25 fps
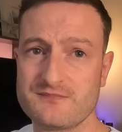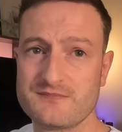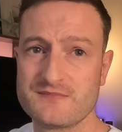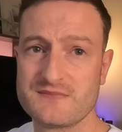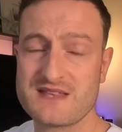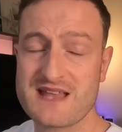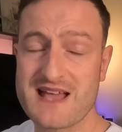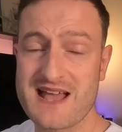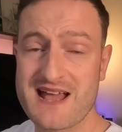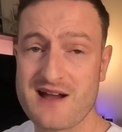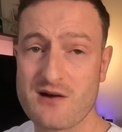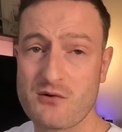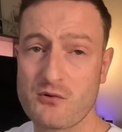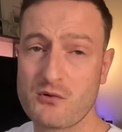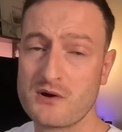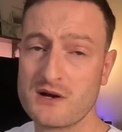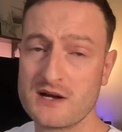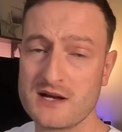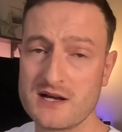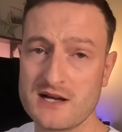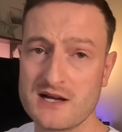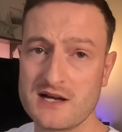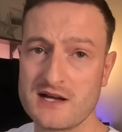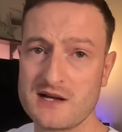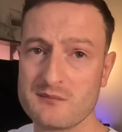Now,
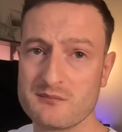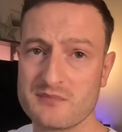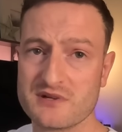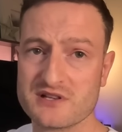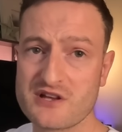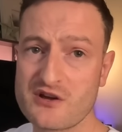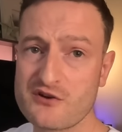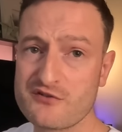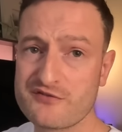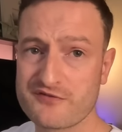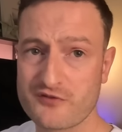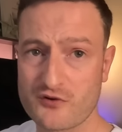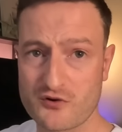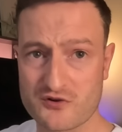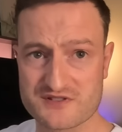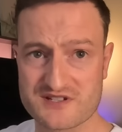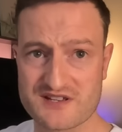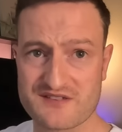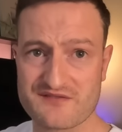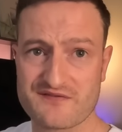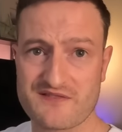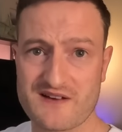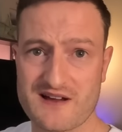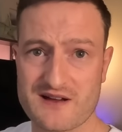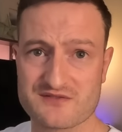below
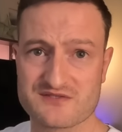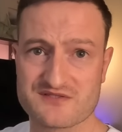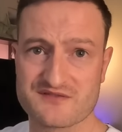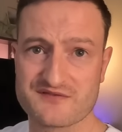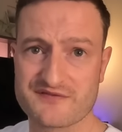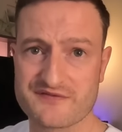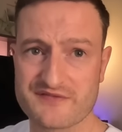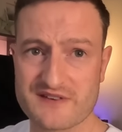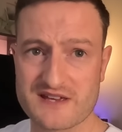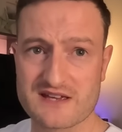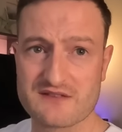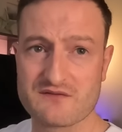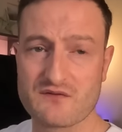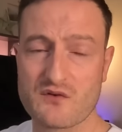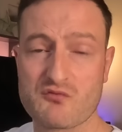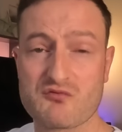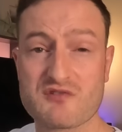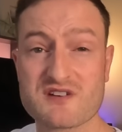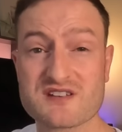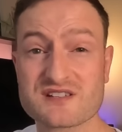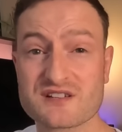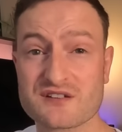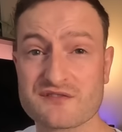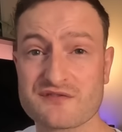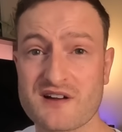14,000 feet, the
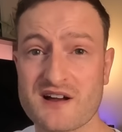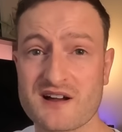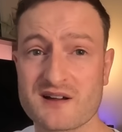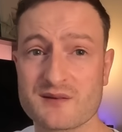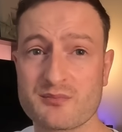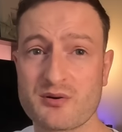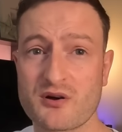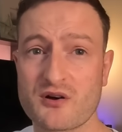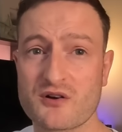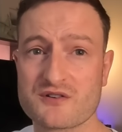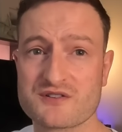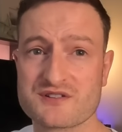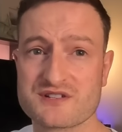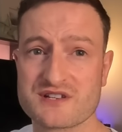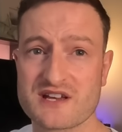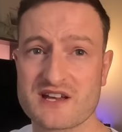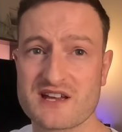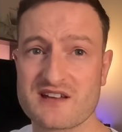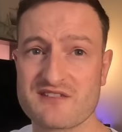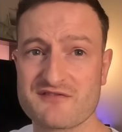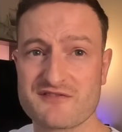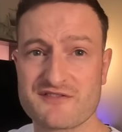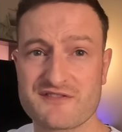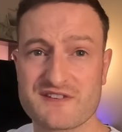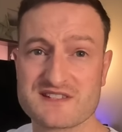risk of hypoxia
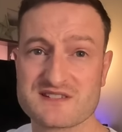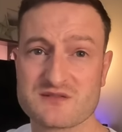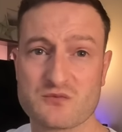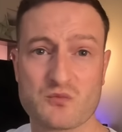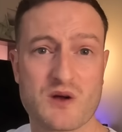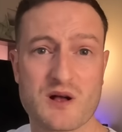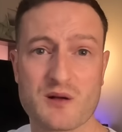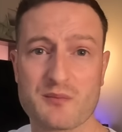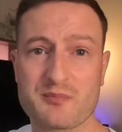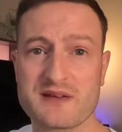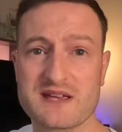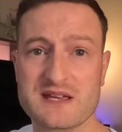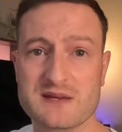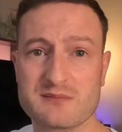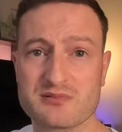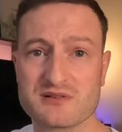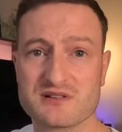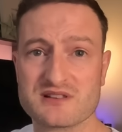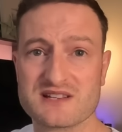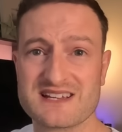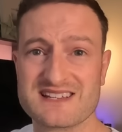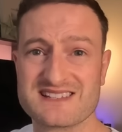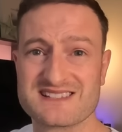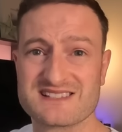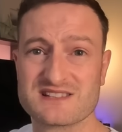in fit and well
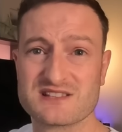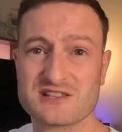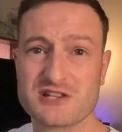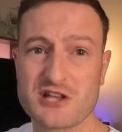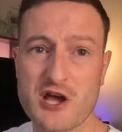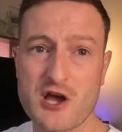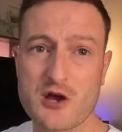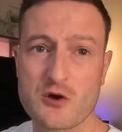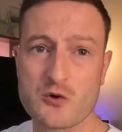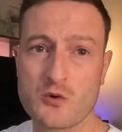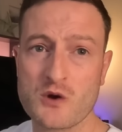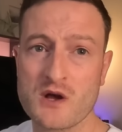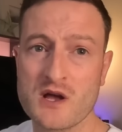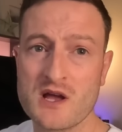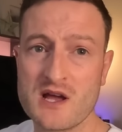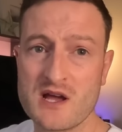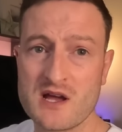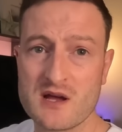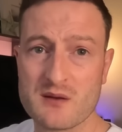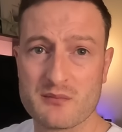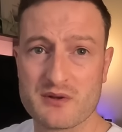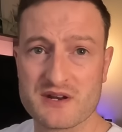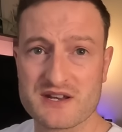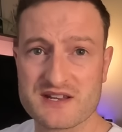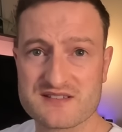people is low,
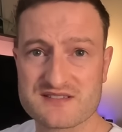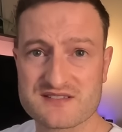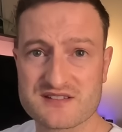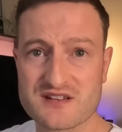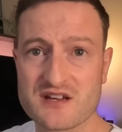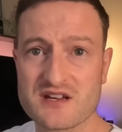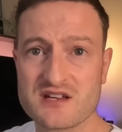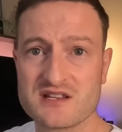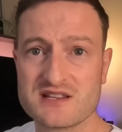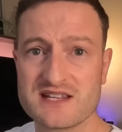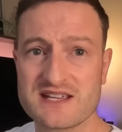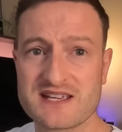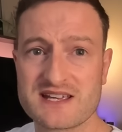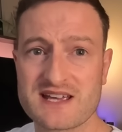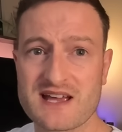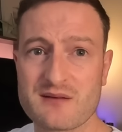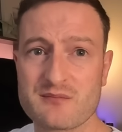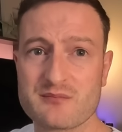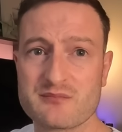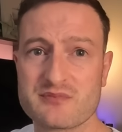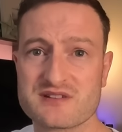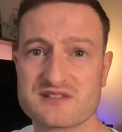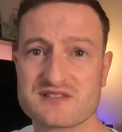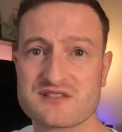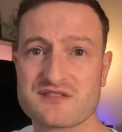but it certainly
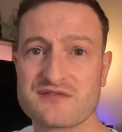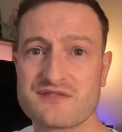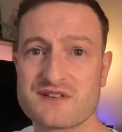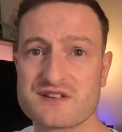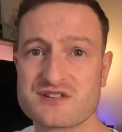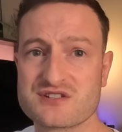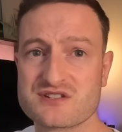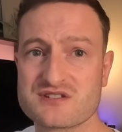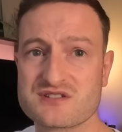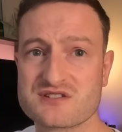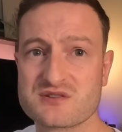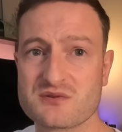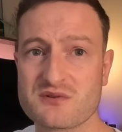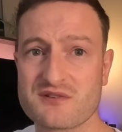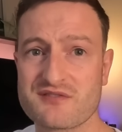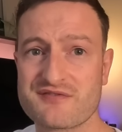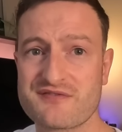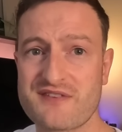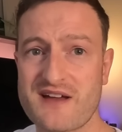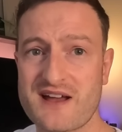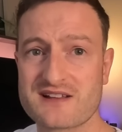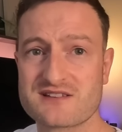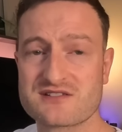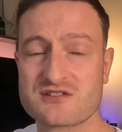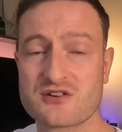can be sufficient to
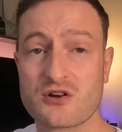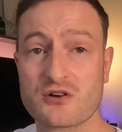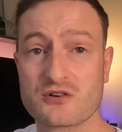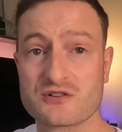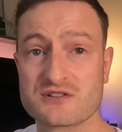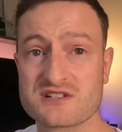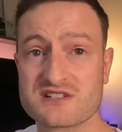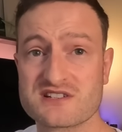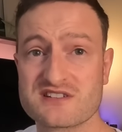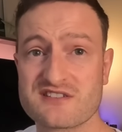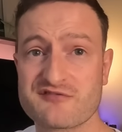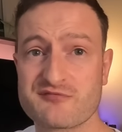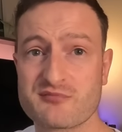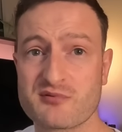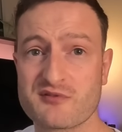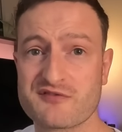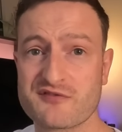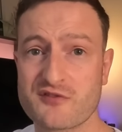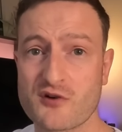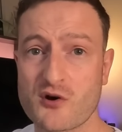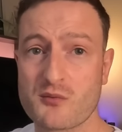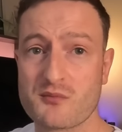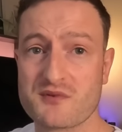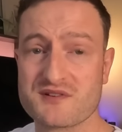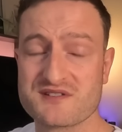affect cognitive
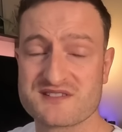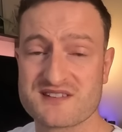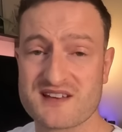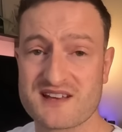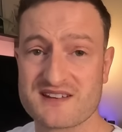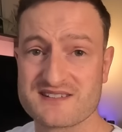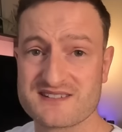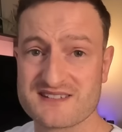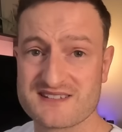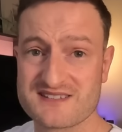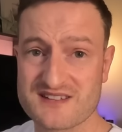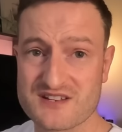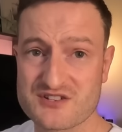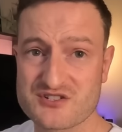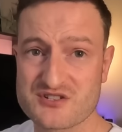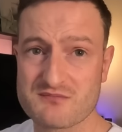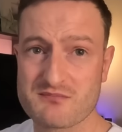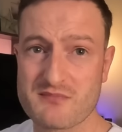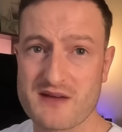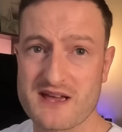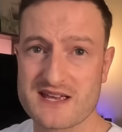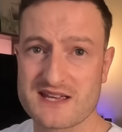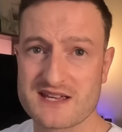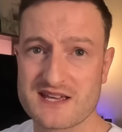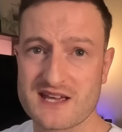performance and decision
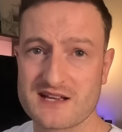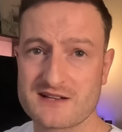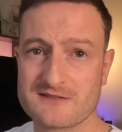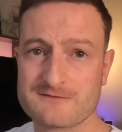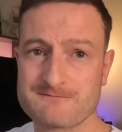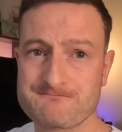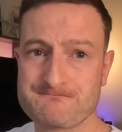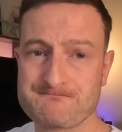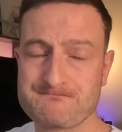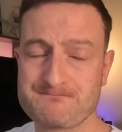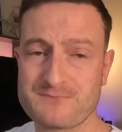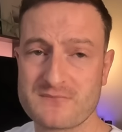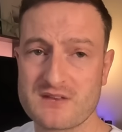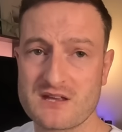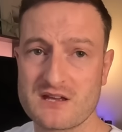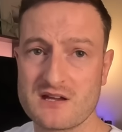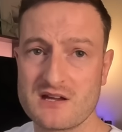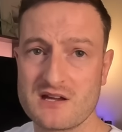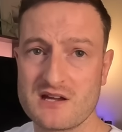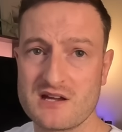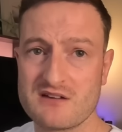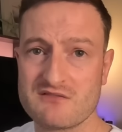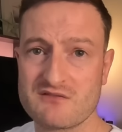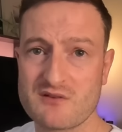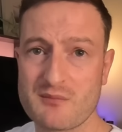making.
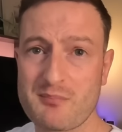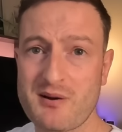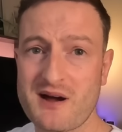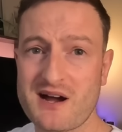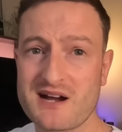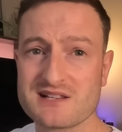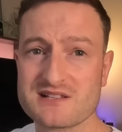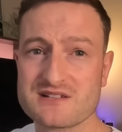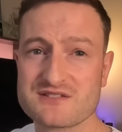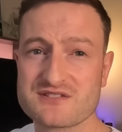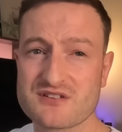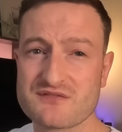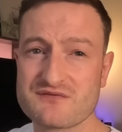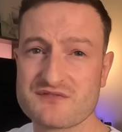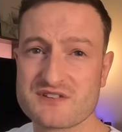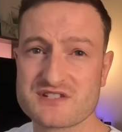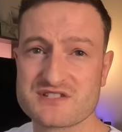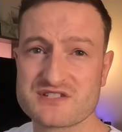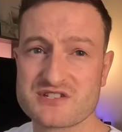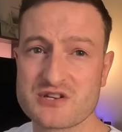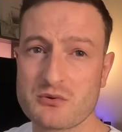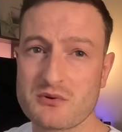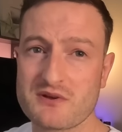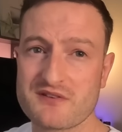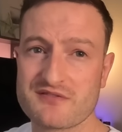The pilots on this
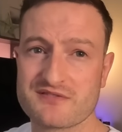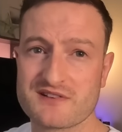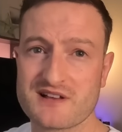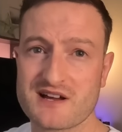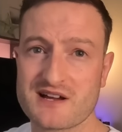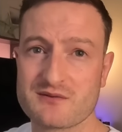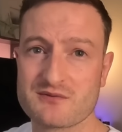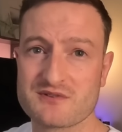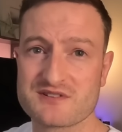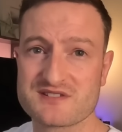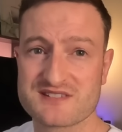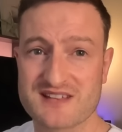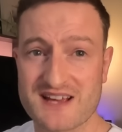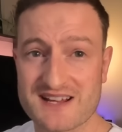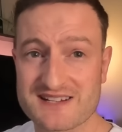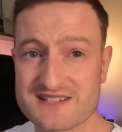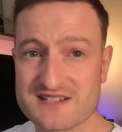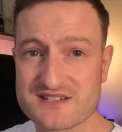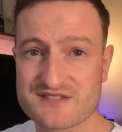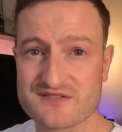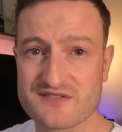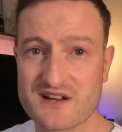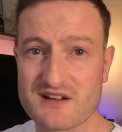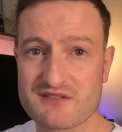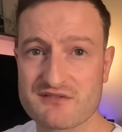TUI flight were
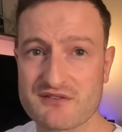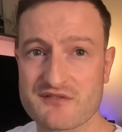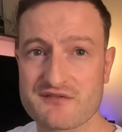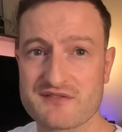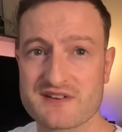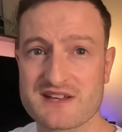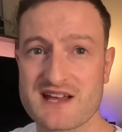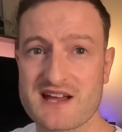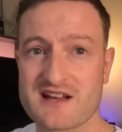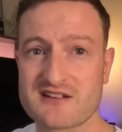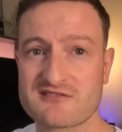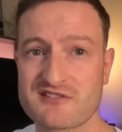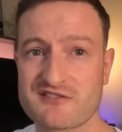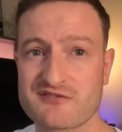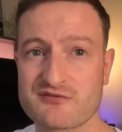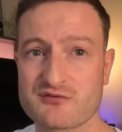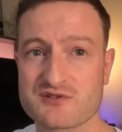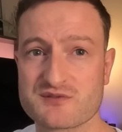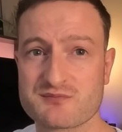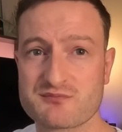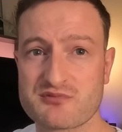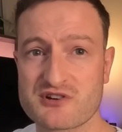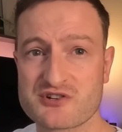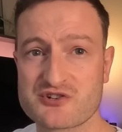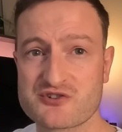satisfied that the aircraft
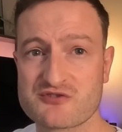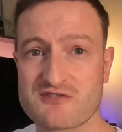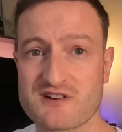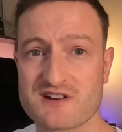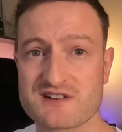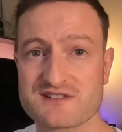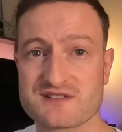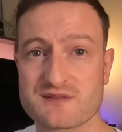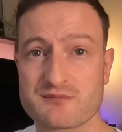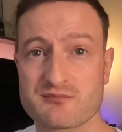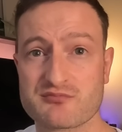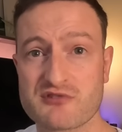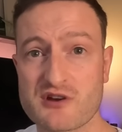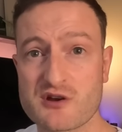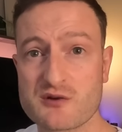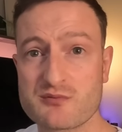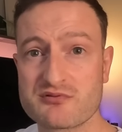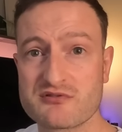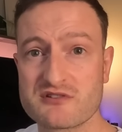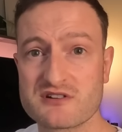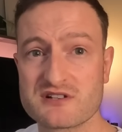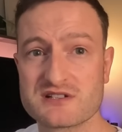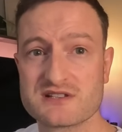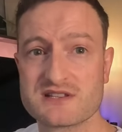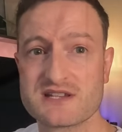was pressurised
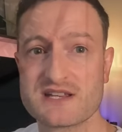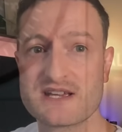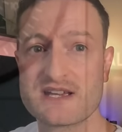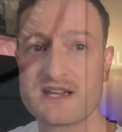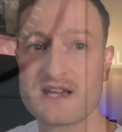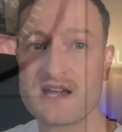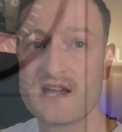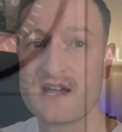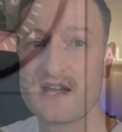appropriately,